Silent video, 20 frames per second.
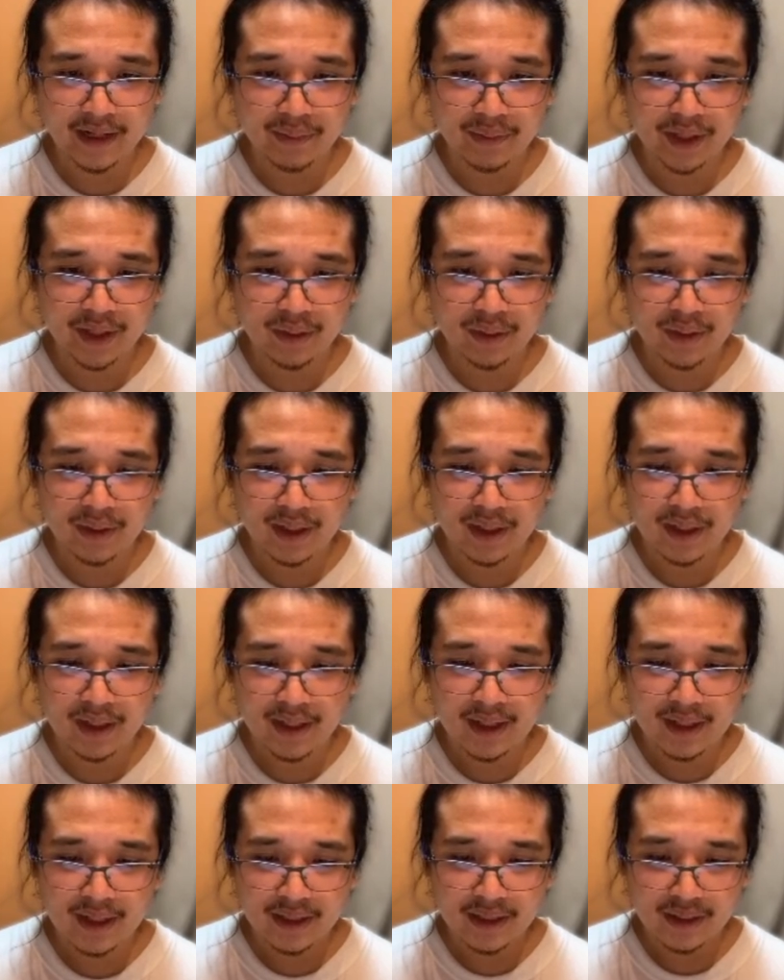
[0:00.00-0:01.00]
we go.
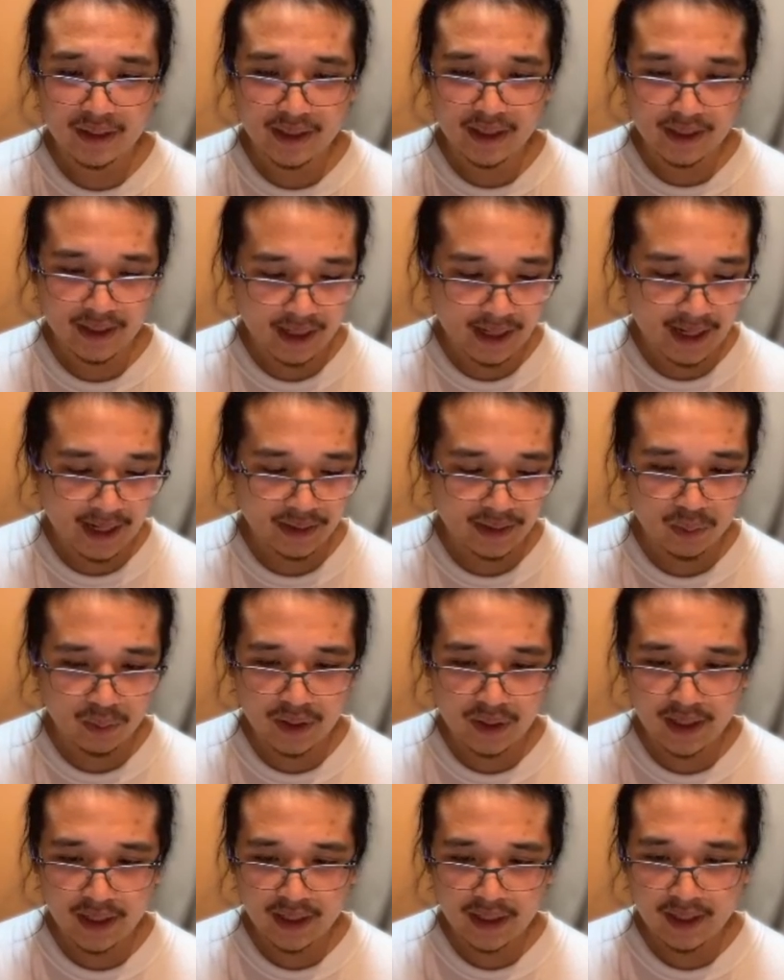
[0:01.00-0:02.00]
So this is the last
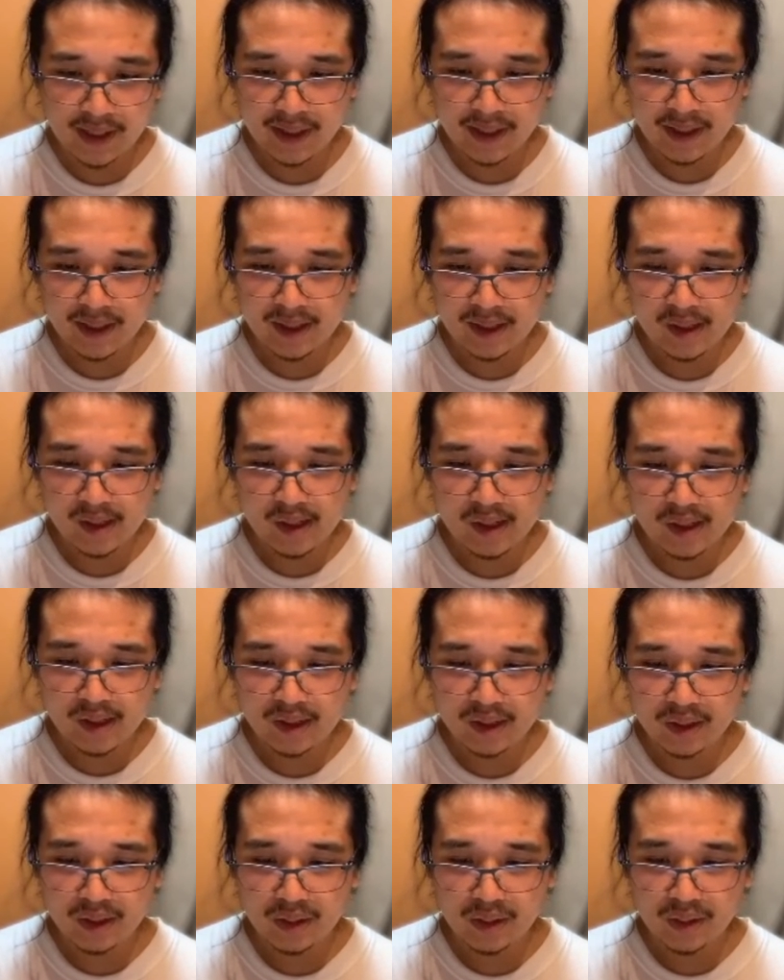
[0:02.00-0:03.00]
one.
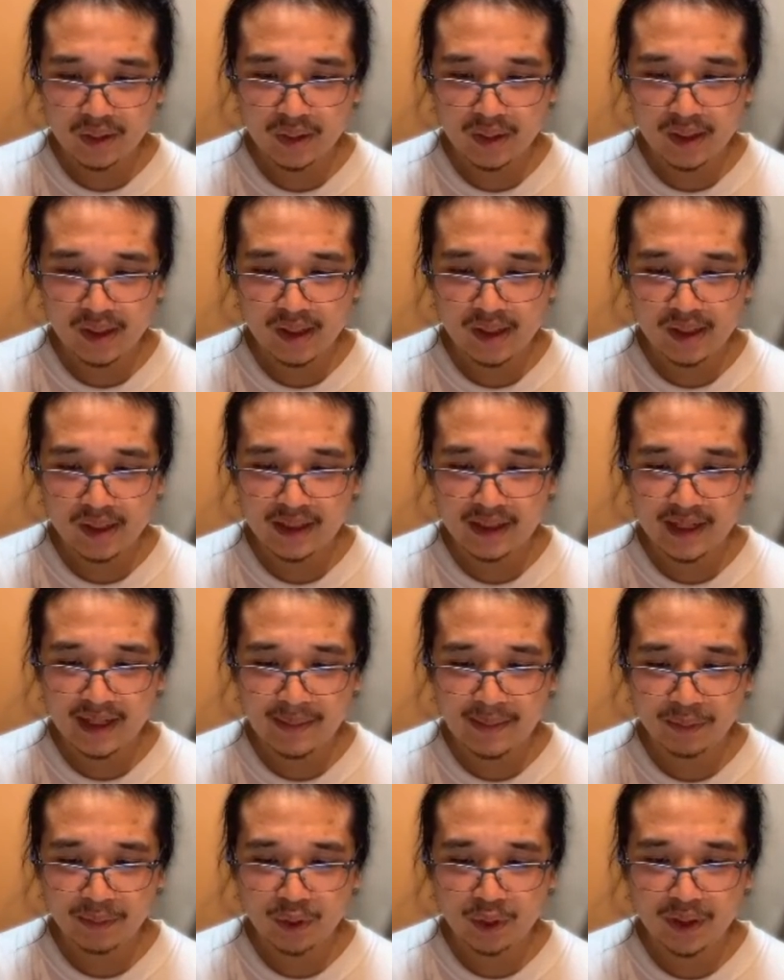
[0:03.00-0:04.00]
So
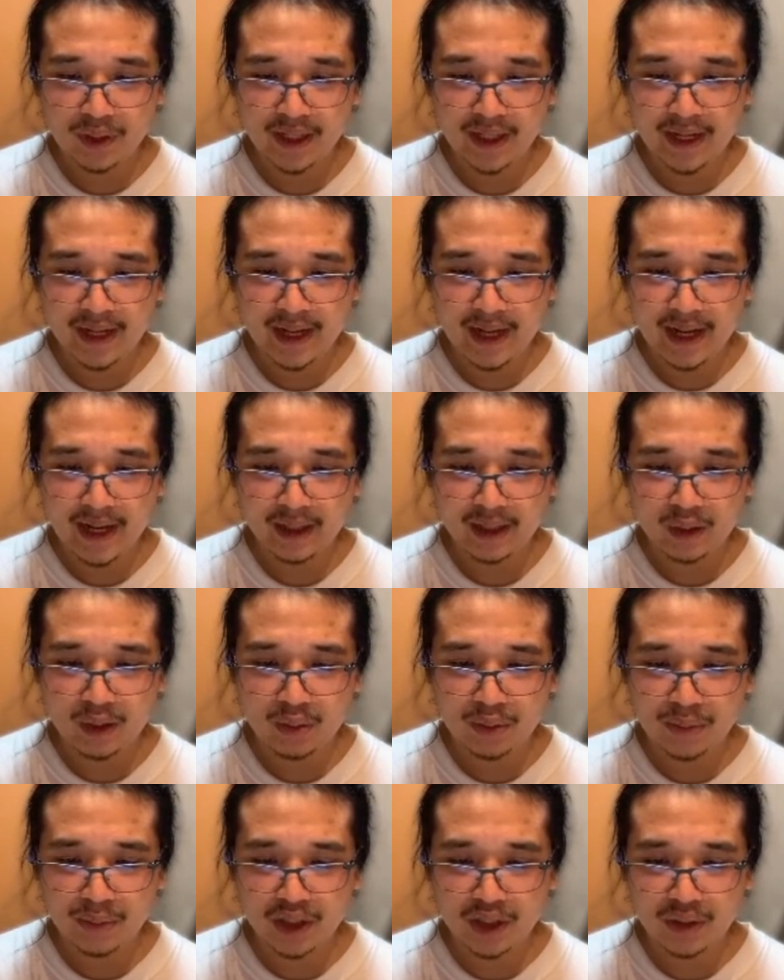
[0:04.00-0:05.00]
stamp tool again,
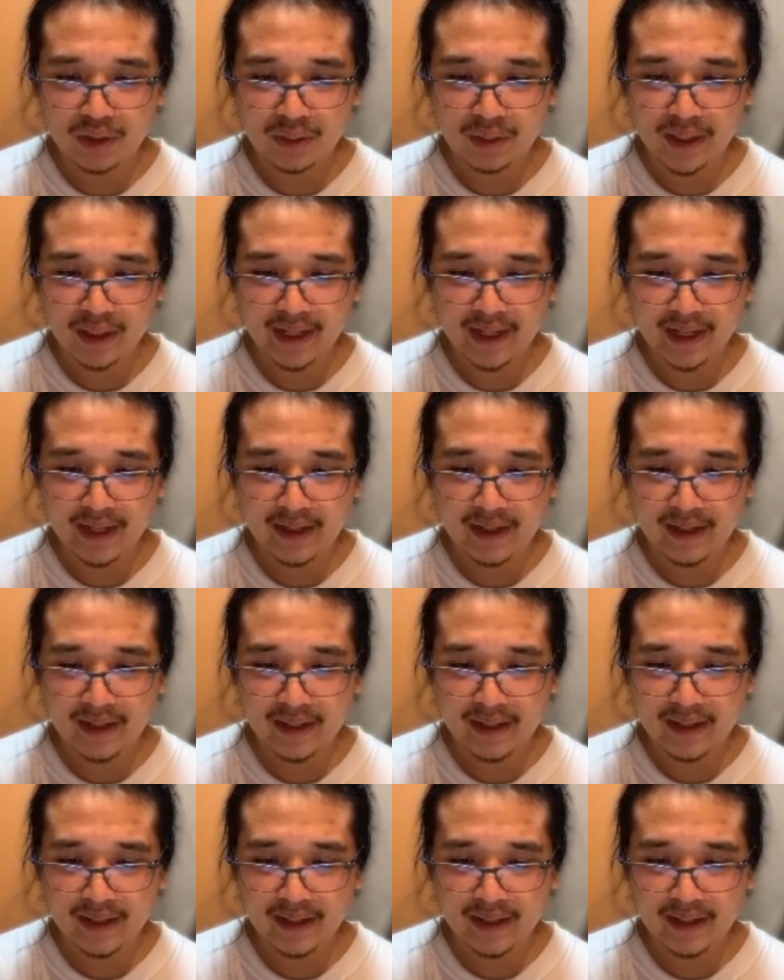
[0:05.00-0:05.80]
clone brush tool again,